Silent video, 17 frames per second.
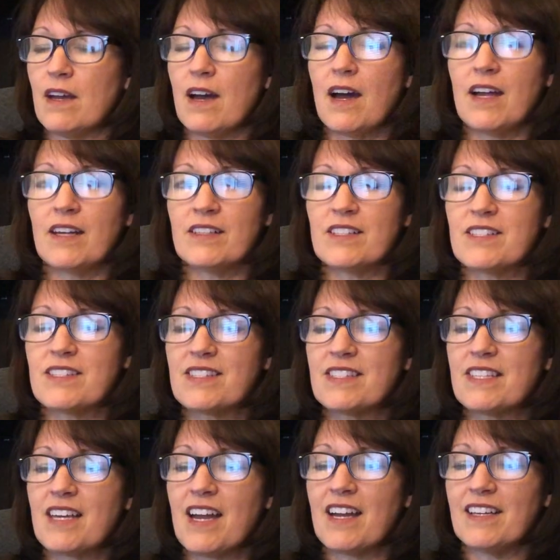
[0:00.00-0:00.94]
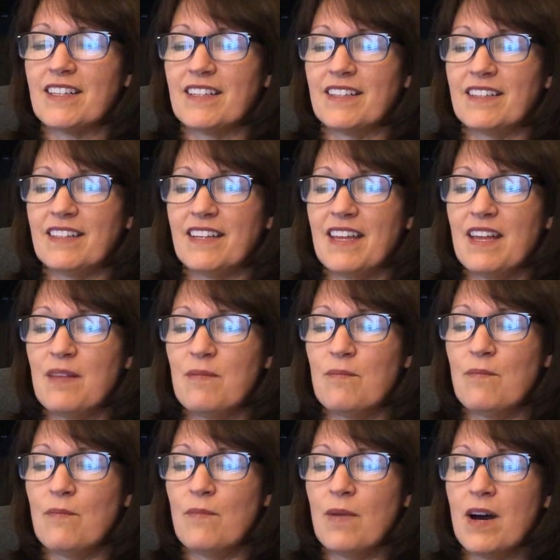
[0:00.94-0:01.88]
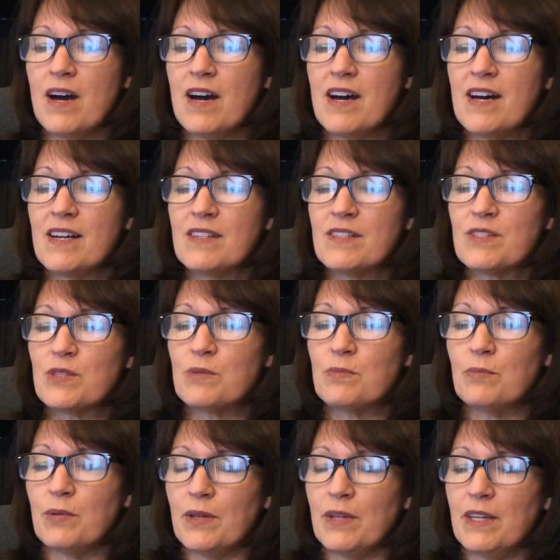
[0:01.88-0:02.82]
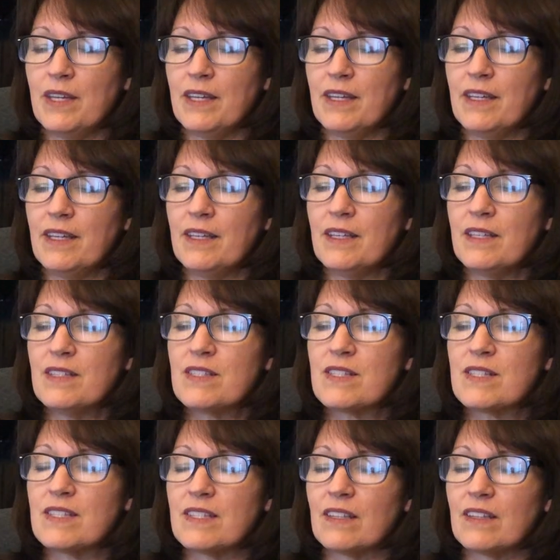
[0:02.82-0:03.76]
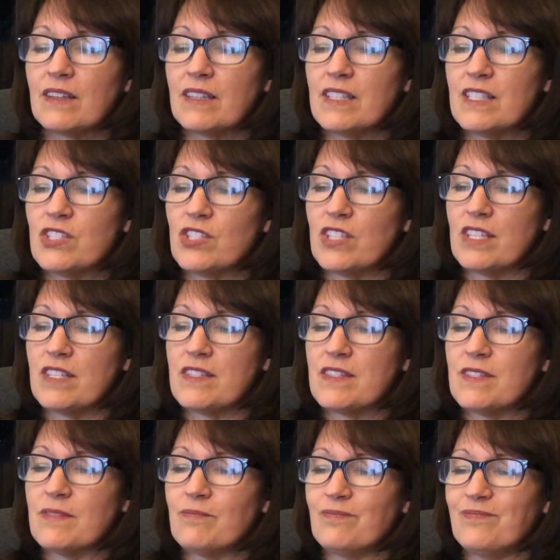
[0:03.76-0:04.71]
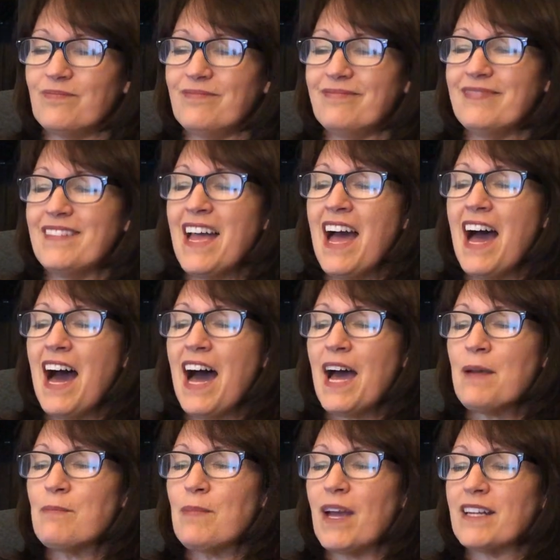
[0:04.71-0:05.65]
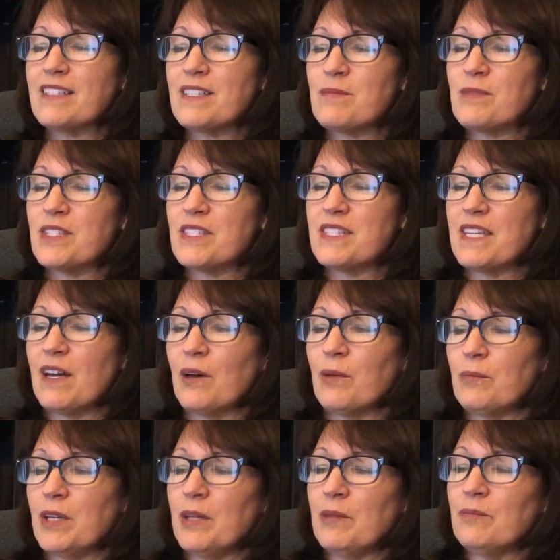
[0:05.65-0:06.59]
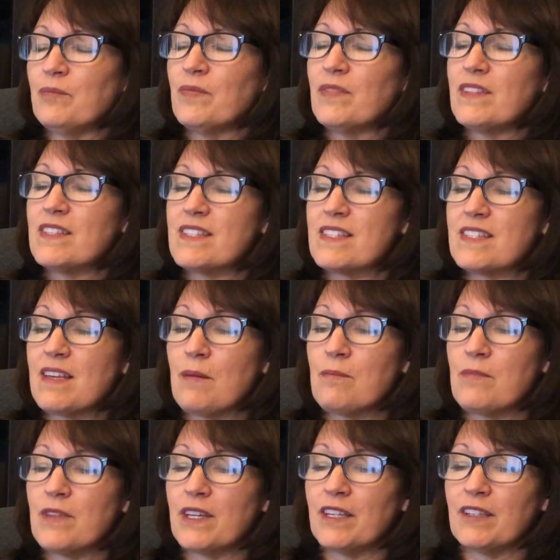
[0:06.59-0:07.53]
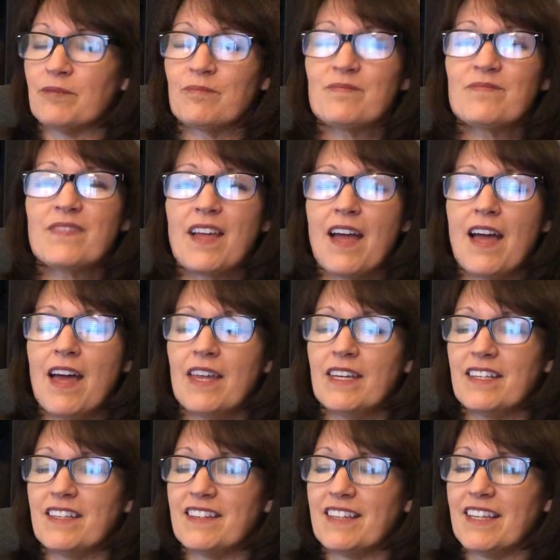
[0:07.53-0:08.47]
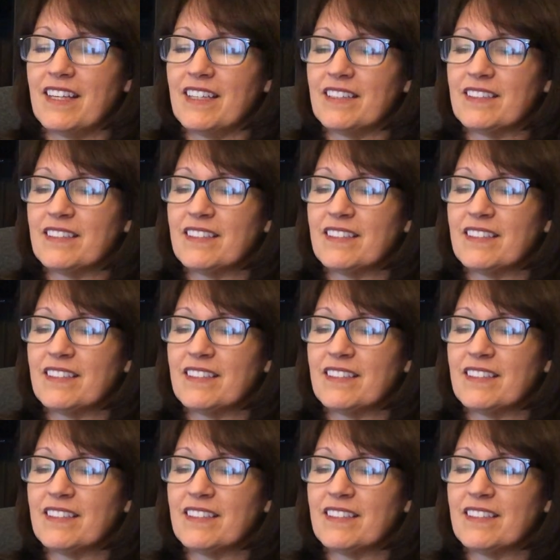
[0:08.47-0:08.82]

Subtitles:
I decided it must be delicious. I begged him to tell me something, anything.